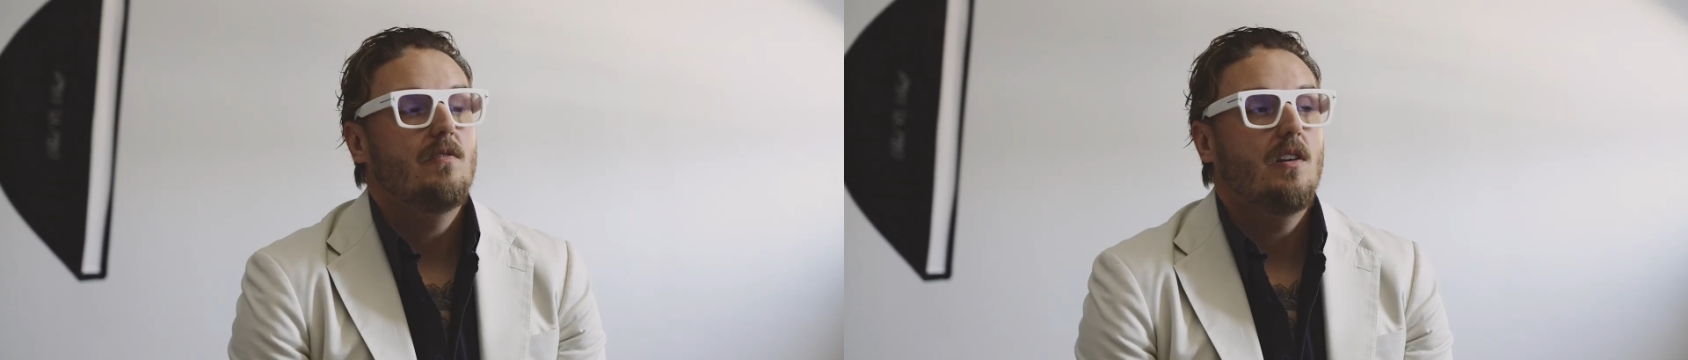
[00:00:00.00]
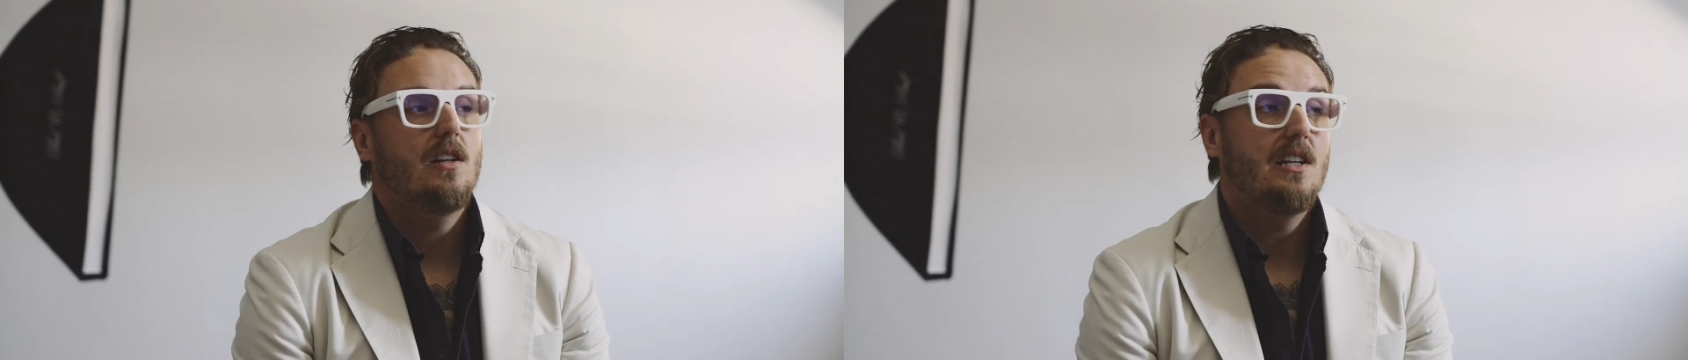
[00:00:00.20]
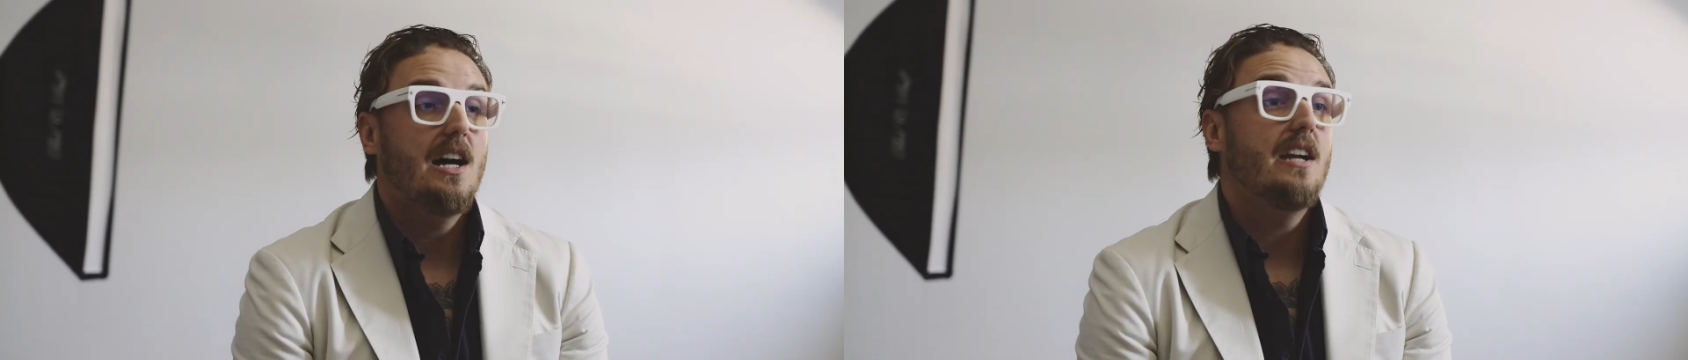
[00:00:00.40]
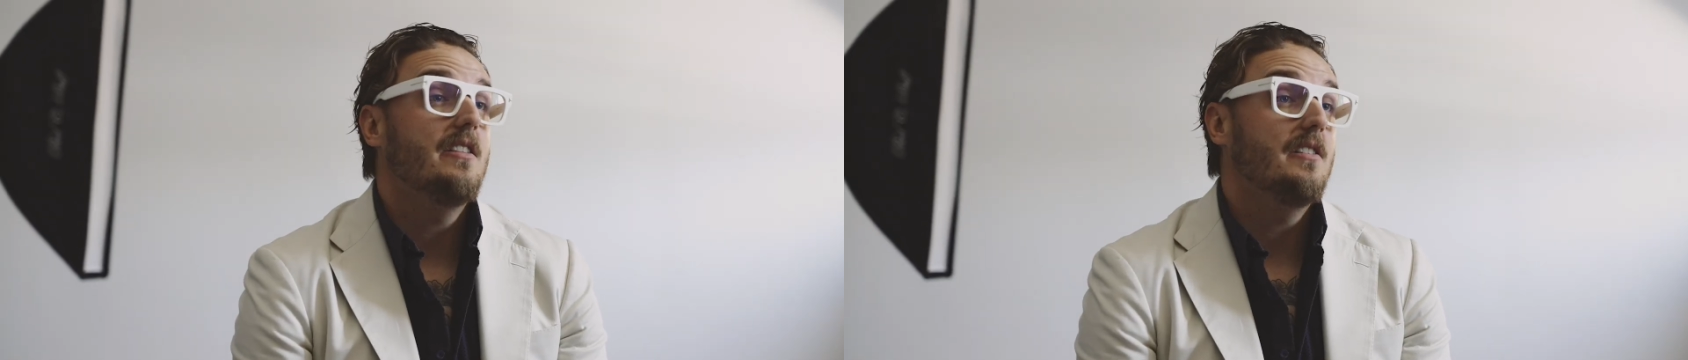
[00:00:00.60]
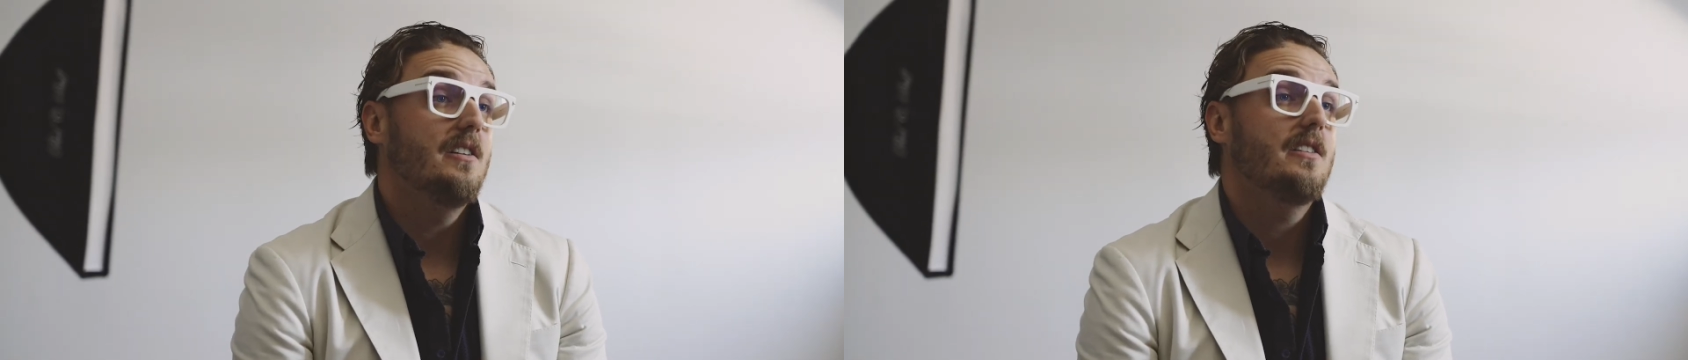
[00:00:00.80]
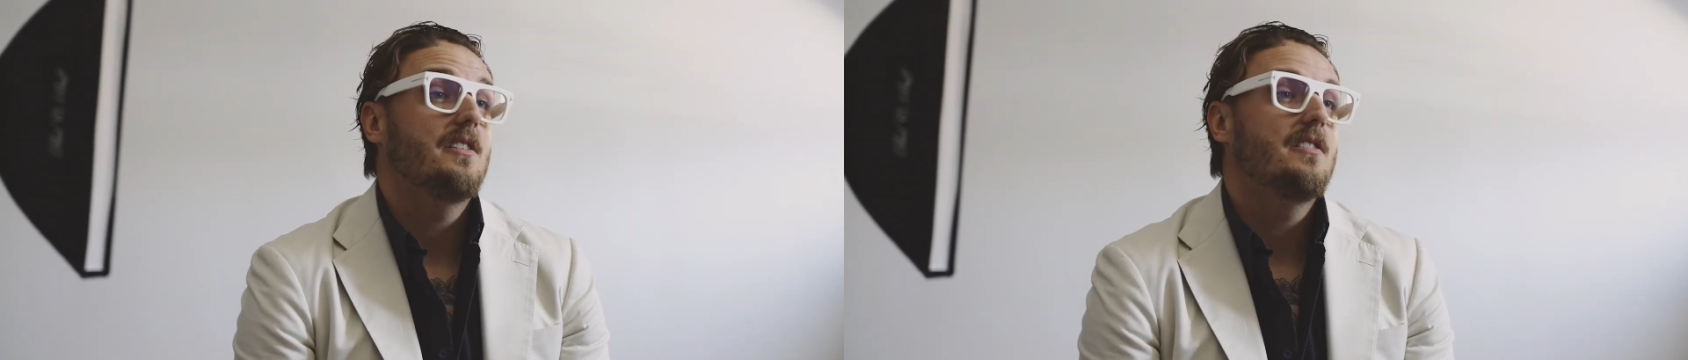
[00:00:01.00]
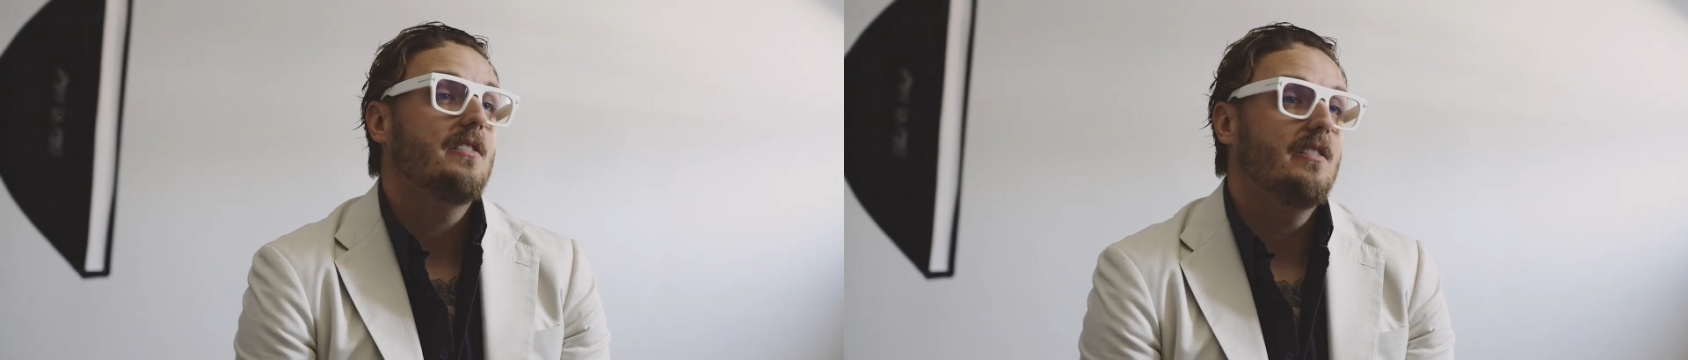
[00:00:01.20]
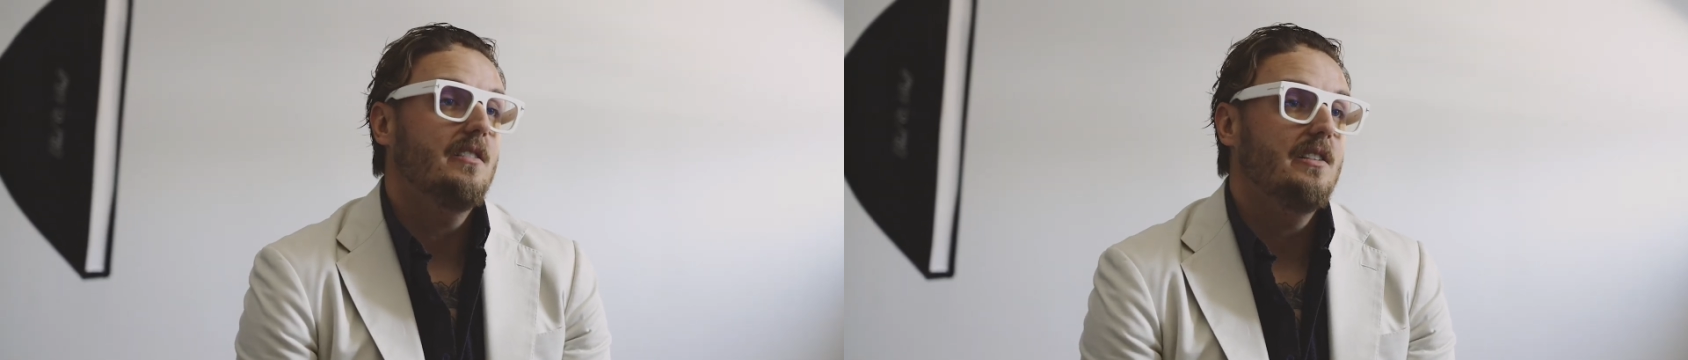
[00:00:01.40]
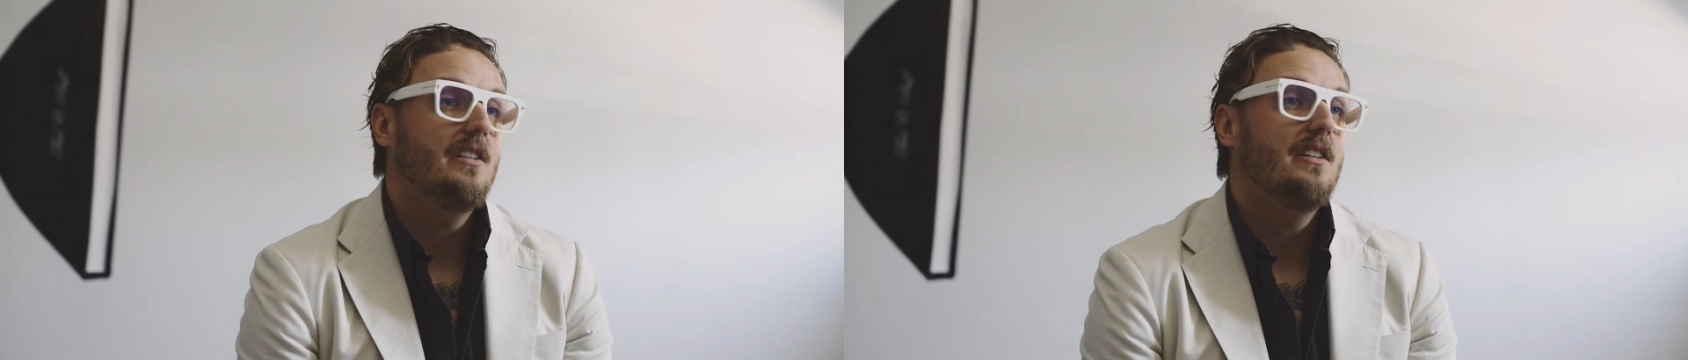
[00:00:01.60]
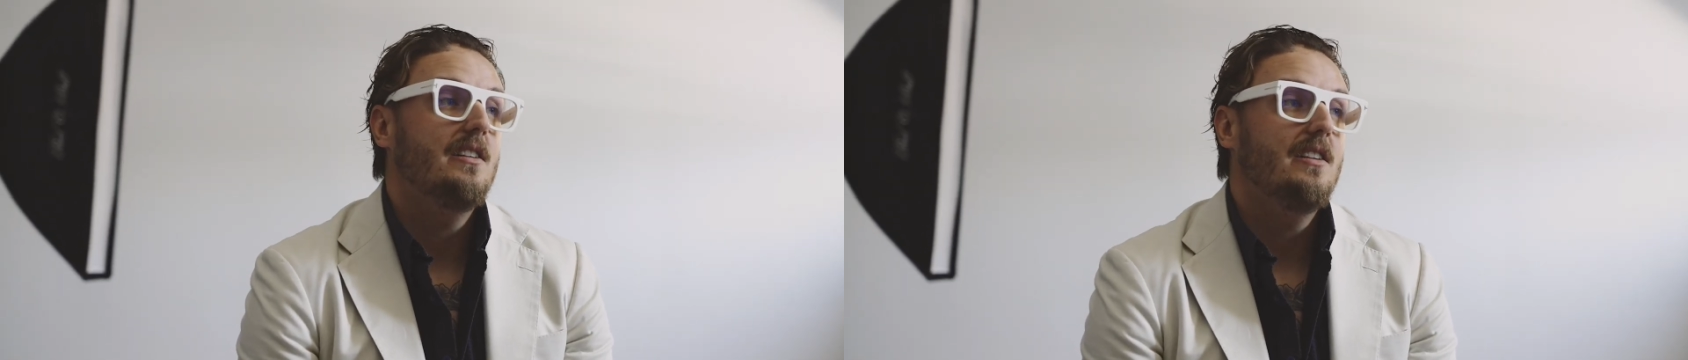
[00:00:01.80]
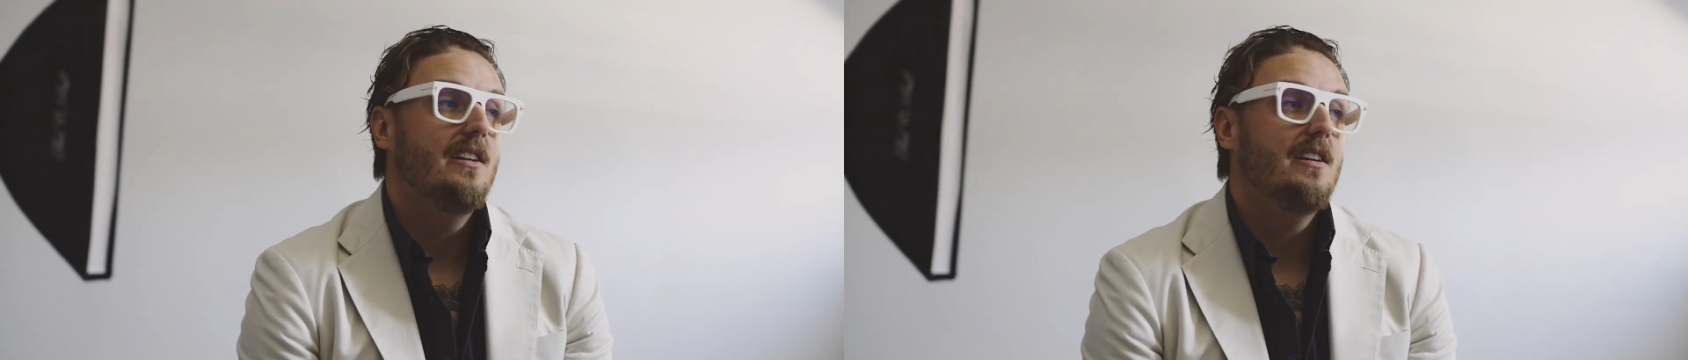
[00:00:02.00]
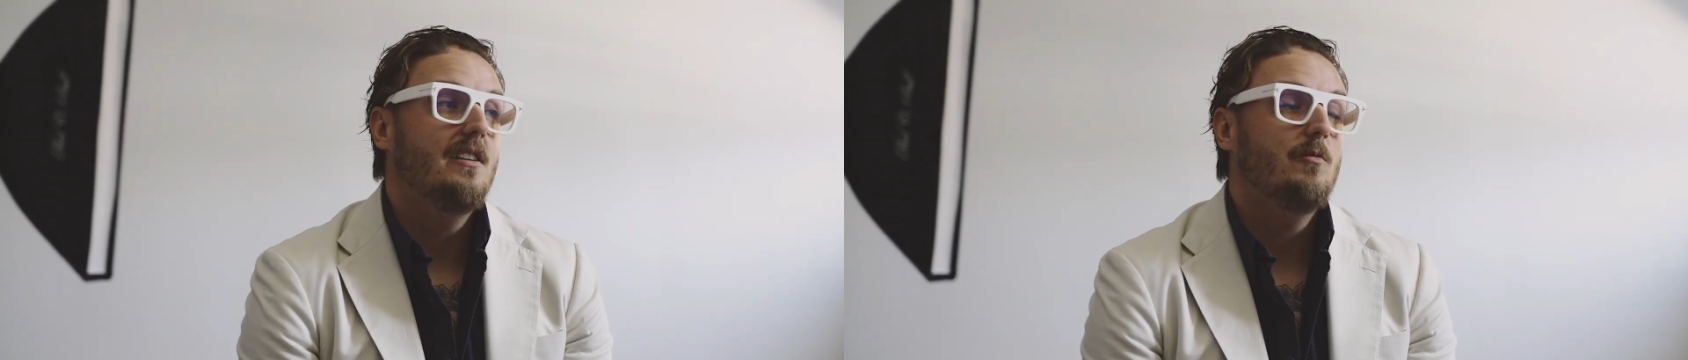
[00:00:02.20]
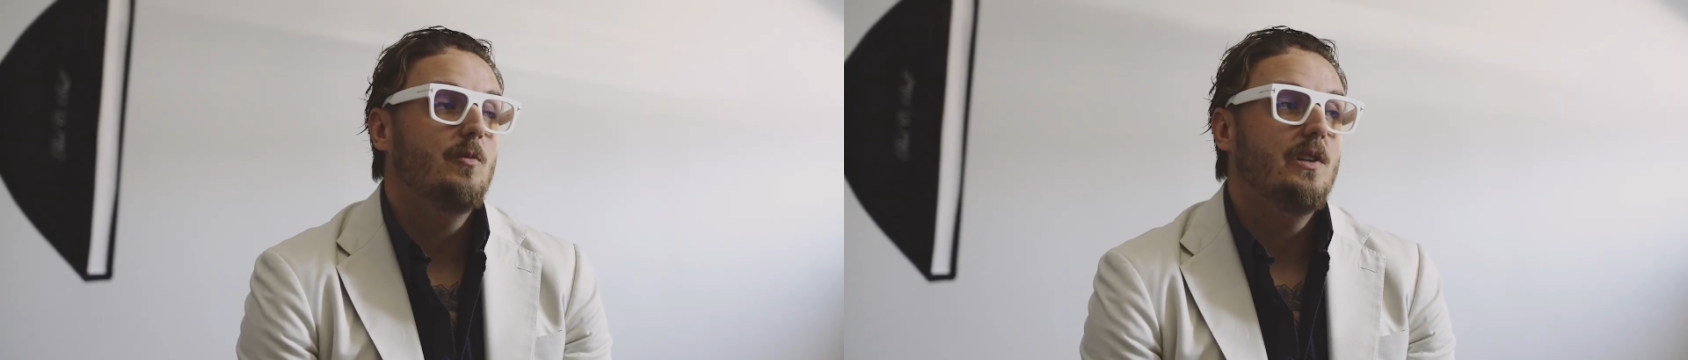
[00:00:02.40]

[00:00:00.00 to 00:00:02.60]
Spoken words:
a lot of the looks, the linen.